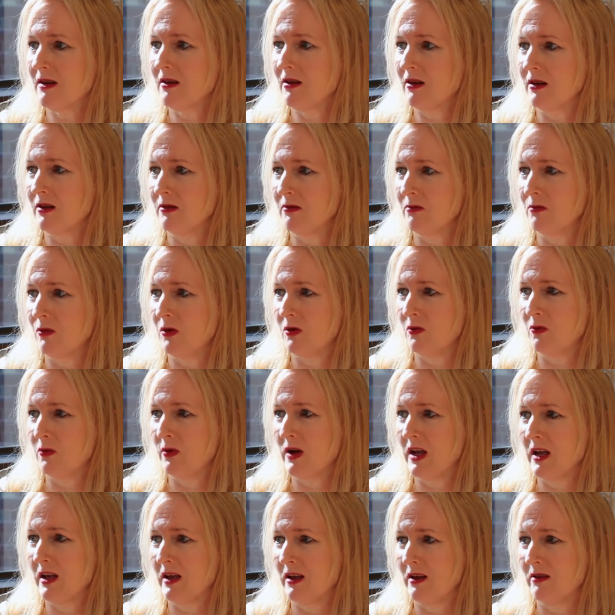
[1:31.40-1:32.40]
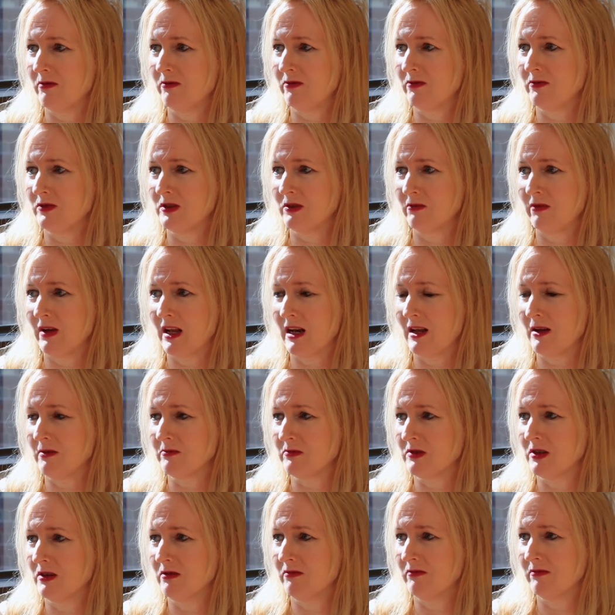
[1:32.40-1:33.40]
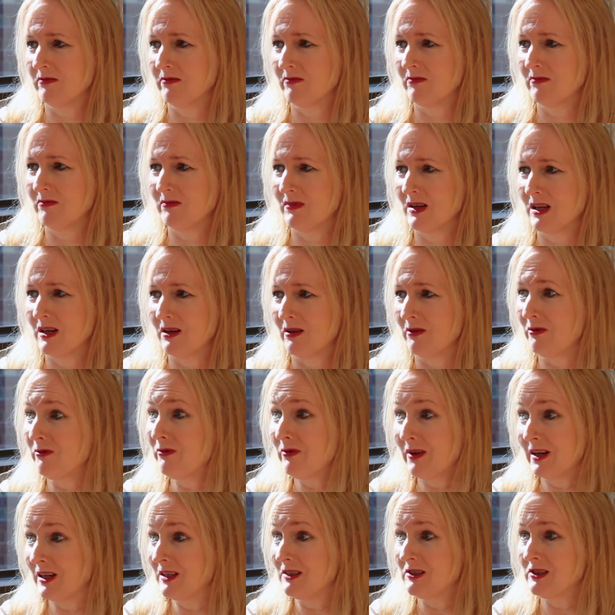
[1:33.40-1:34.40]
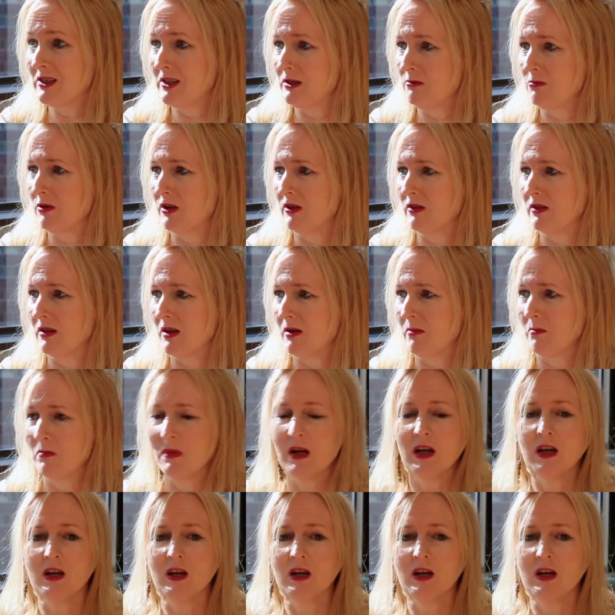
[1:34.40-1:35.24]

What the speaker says: I will have developed an affinity with them.